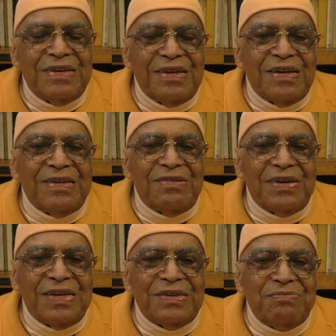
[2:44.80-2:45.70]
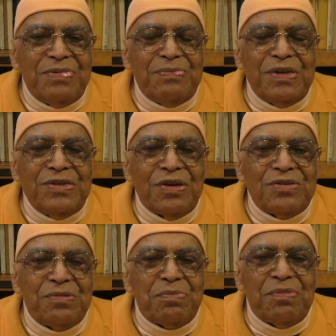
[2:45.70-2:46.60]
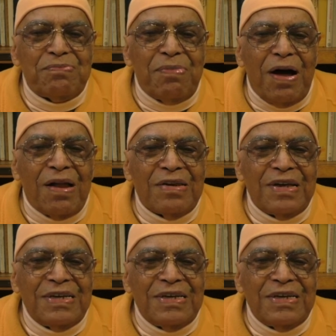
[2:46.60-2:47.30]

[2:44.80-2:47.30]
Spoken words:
And when Bipin Chandra Pal